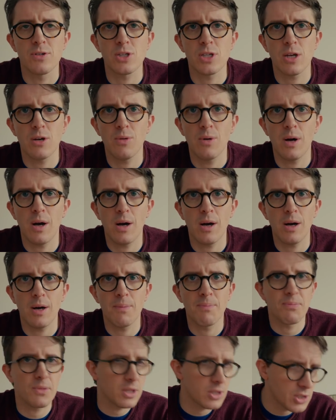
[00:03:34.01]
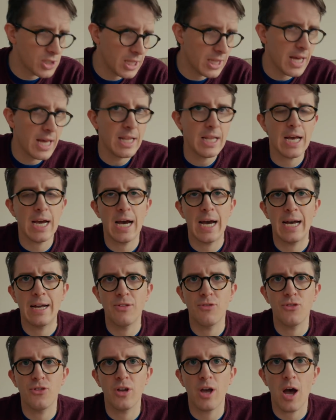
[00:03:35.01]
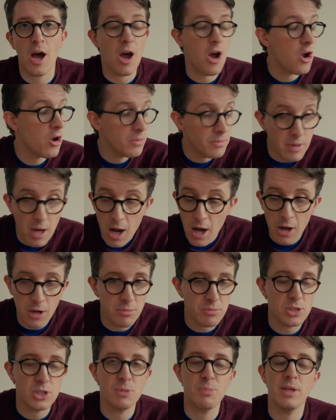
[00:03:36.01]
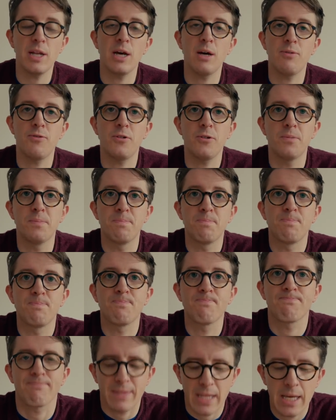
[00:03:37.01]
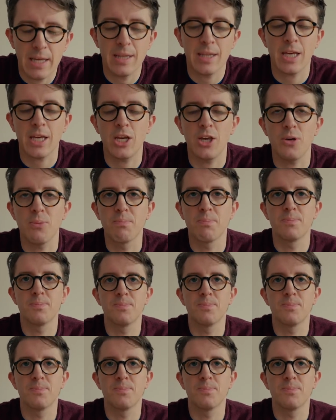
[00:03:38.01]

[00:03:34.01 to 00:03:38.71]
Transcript: So uh, see you then, and uh, I hope I hope this has been helpful. Thank you.